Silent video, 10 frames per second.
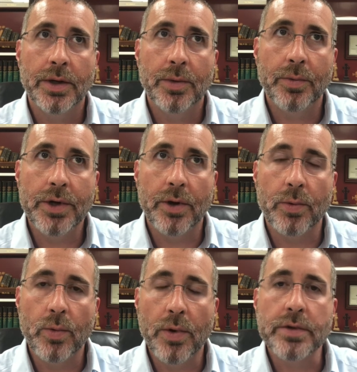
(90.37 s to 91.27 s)

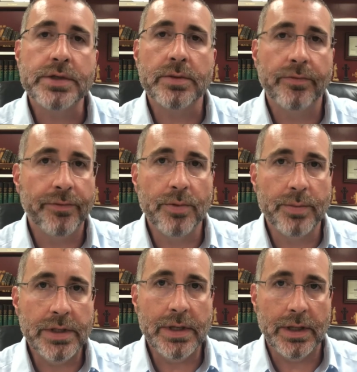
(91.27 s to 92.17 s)
worshipful
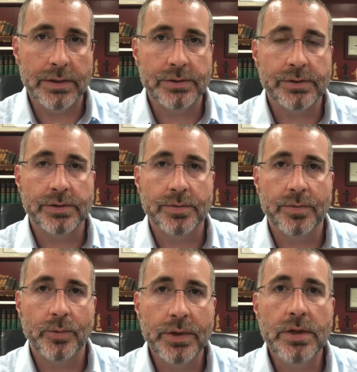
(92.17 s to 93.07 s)
beings.
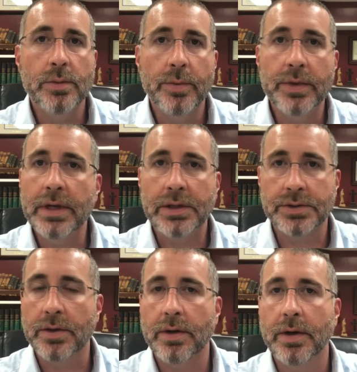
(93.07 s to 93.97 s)
We human beings
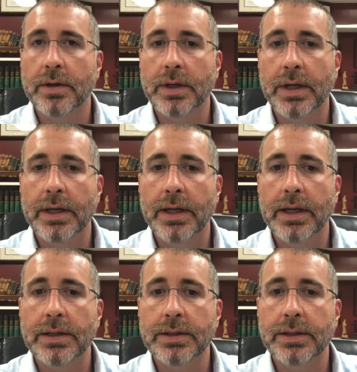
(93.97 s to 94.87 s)
are.
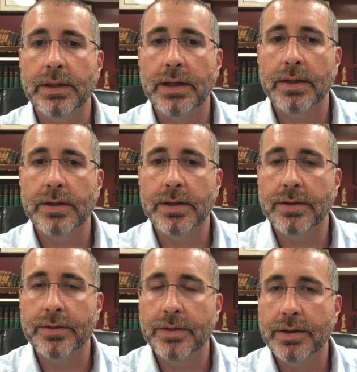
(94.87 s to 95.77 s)
And
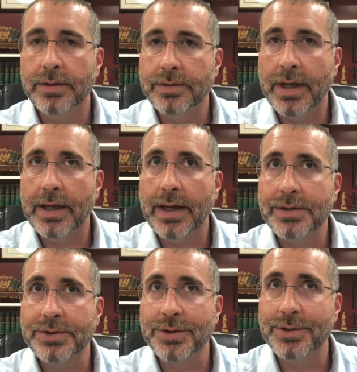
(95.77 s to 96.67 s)
that
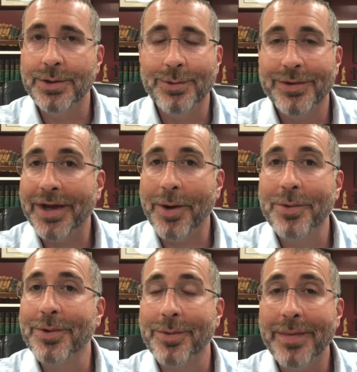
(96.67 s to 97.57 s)
has to do with how
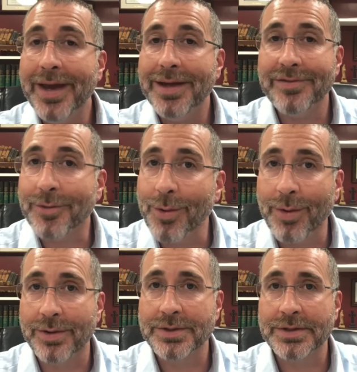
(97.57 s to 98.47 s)
we were made, of
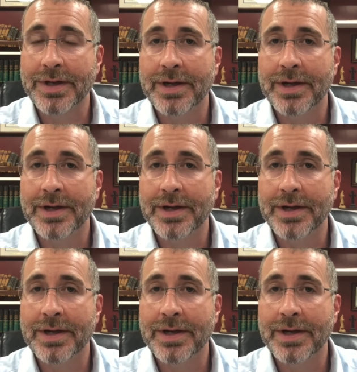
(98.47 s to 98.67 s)
course.